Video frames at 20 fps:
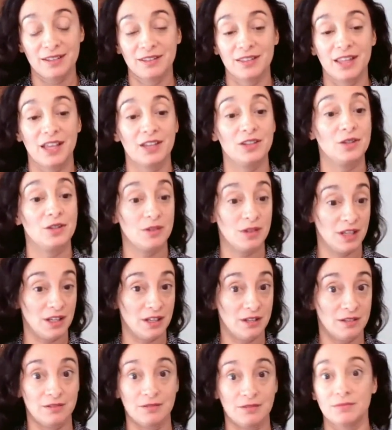that you
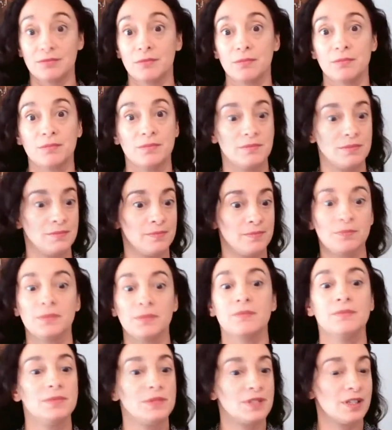can
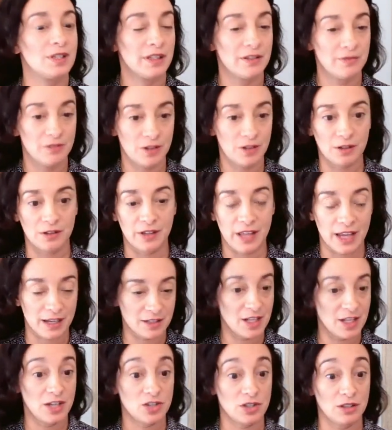deliver
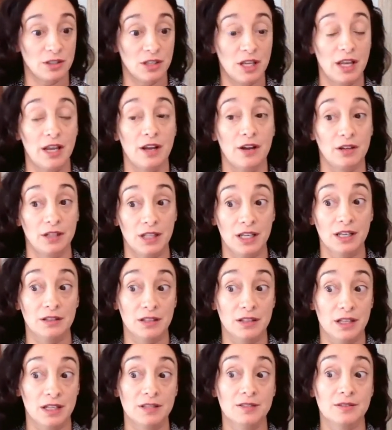lactation care, and it
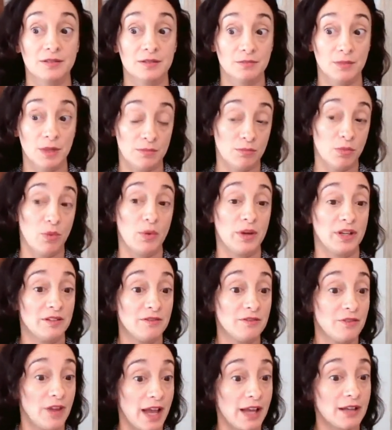is, in point of
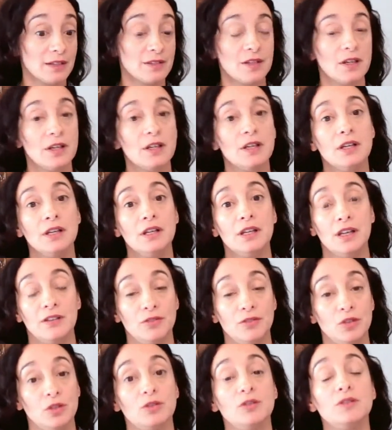fact, if
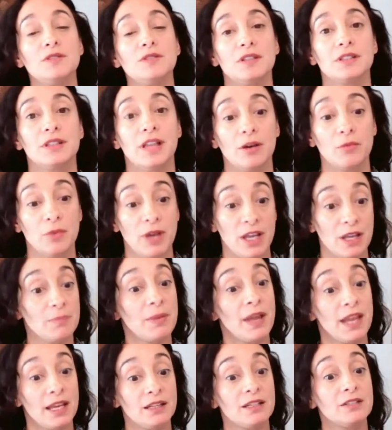you use it that way, a
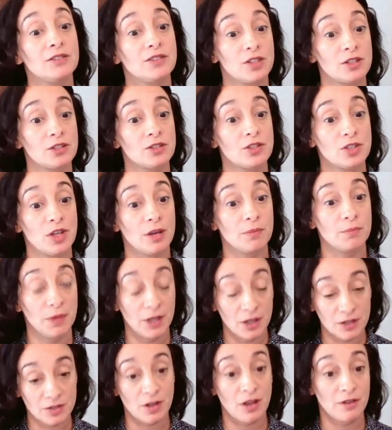paid internship,
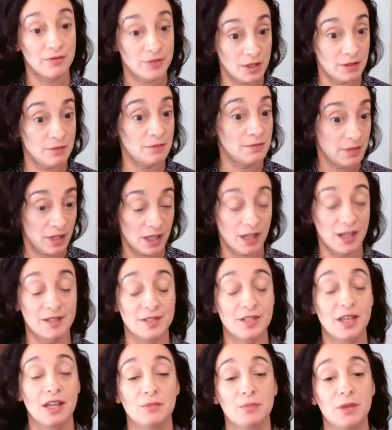because often, like I
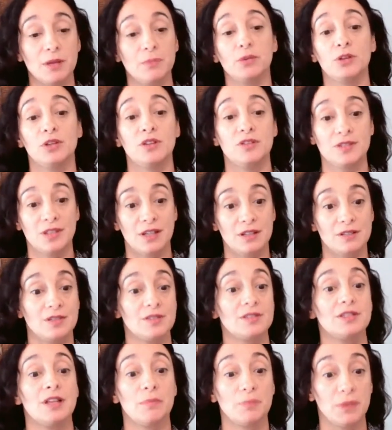said, people use it as a
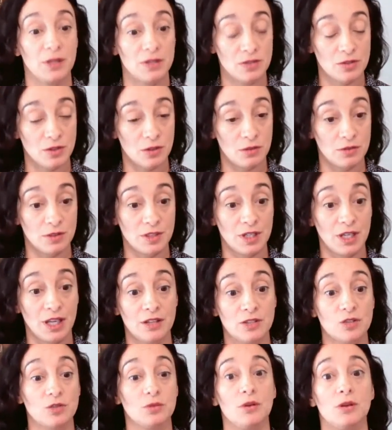stepping stone to
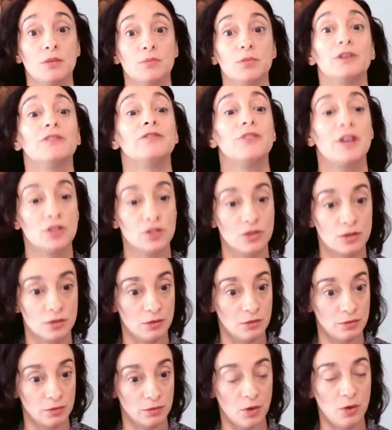get to a
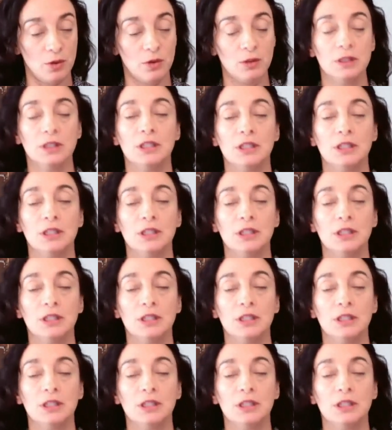professional role